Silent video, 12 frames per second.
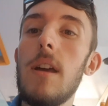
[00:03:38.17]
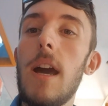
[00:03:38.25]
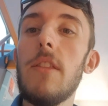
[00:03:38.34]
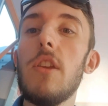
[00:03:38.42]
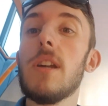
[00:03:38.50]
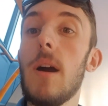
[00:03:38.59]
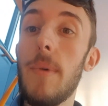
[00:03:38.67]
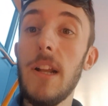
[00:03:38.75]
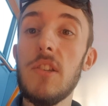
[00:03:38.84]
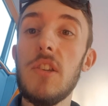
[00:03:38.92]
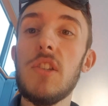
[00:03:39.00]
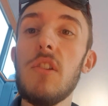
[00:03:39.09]
and then you come back
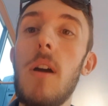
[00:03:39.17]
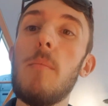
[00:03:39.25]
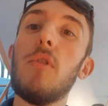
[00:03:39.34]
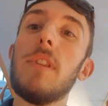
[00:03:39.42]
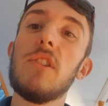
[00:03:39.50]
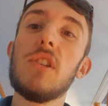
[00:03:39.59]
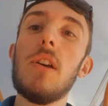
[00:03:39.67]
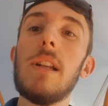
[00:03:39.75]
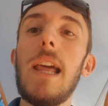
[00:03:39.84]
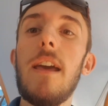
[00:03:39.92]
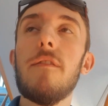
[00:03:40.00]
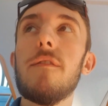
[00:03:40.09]
to the starting point and turn
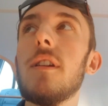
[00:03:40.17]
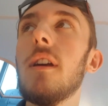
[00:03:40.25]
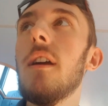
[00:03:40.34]
left.